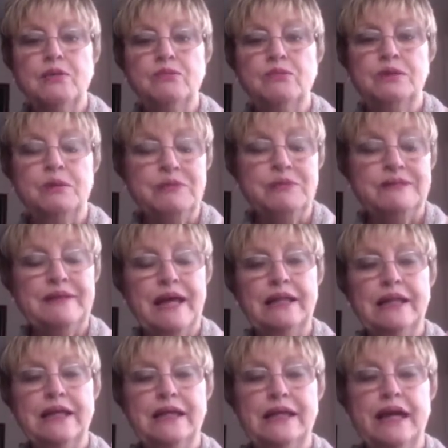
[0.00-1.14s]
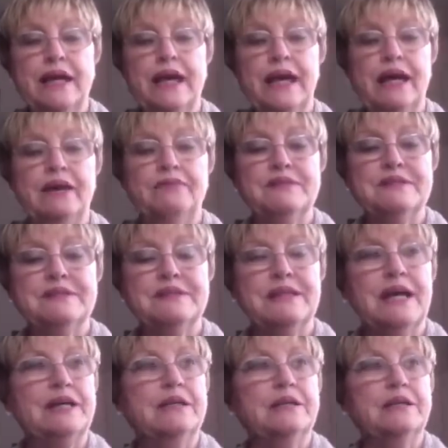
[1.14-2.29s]
The metallic I have is
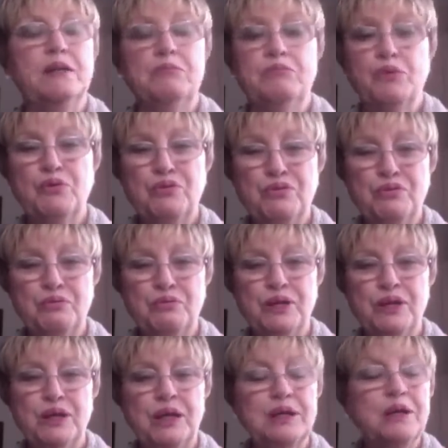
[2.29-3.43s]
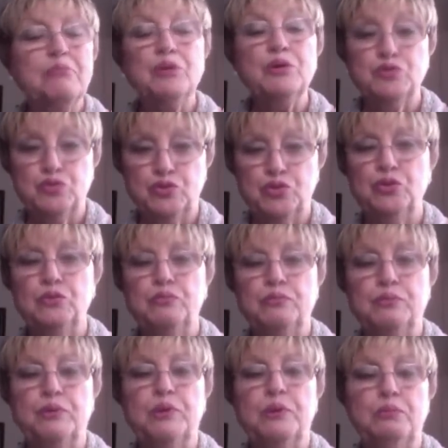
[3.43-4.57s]
like a number 3, a number 2
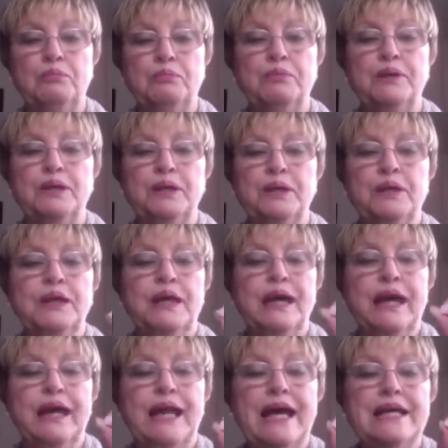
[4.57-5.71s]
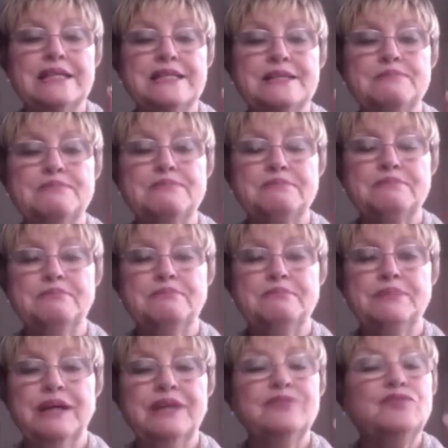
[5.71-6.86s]
probably.
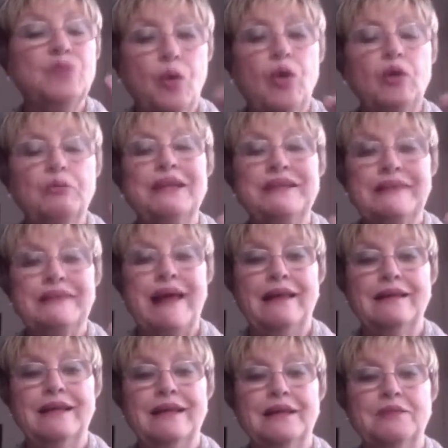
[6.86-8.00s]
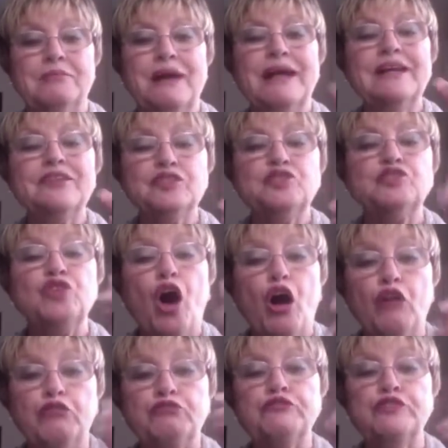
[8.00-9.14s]
It's all metallic, but it's
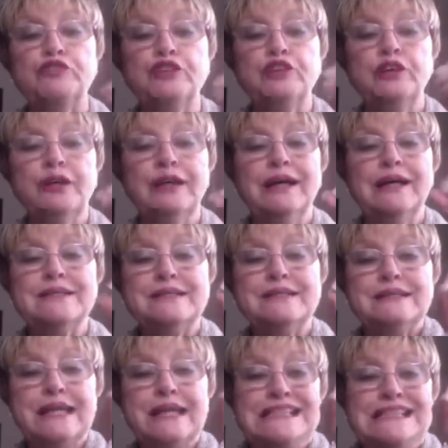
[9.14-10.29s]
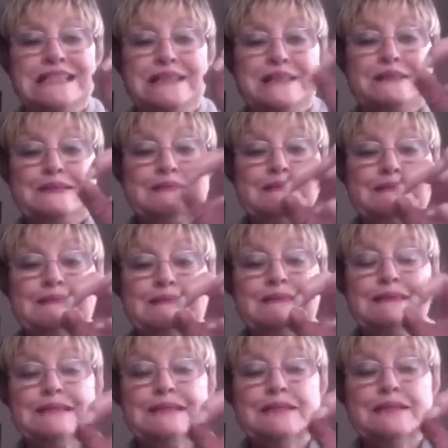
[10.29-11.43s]
soft. It's not,
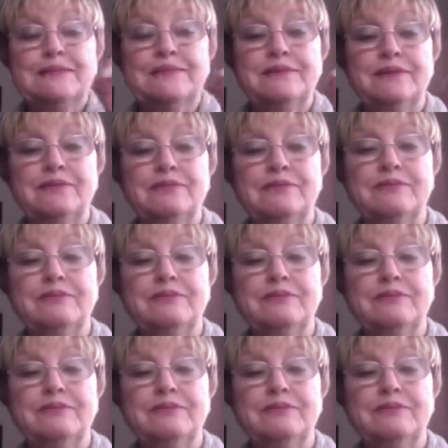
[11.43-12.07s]
the